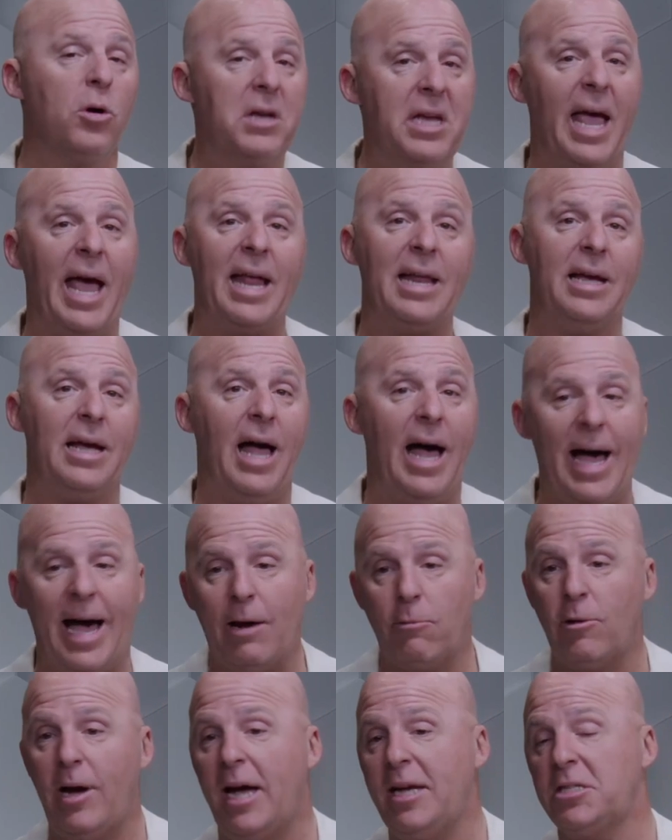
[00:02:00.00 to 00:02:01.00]
organic
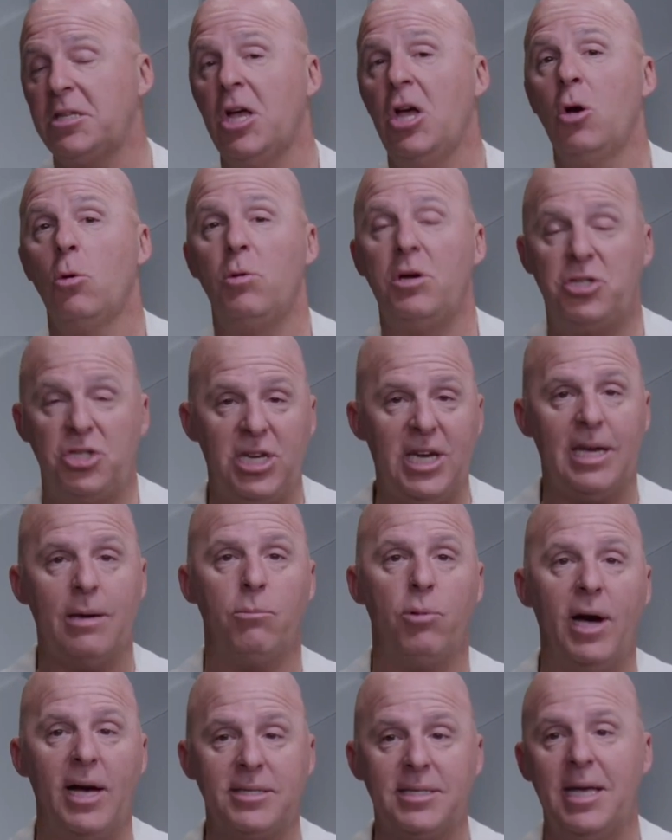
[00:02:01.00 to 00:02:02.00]
hot rice with
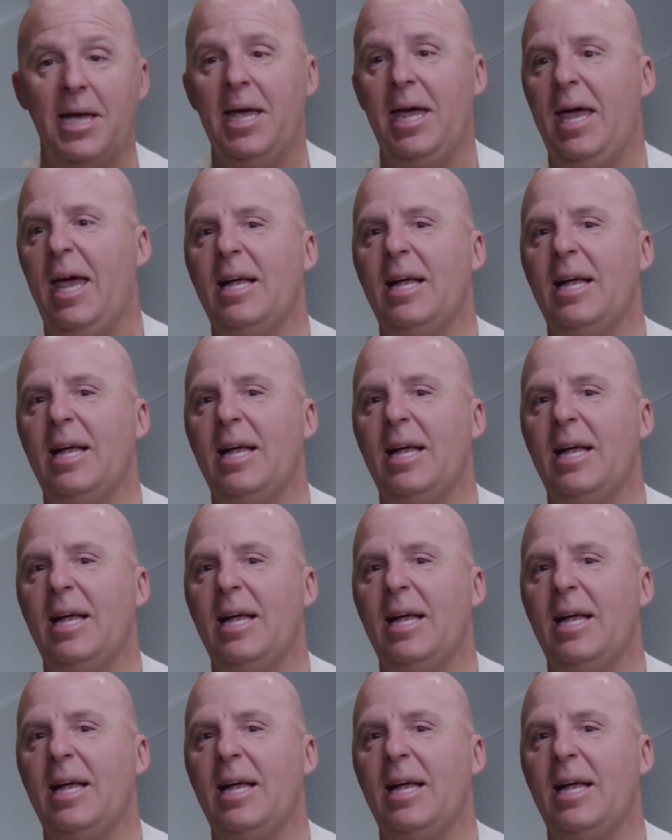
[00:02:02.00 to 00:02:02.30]
chicken breast.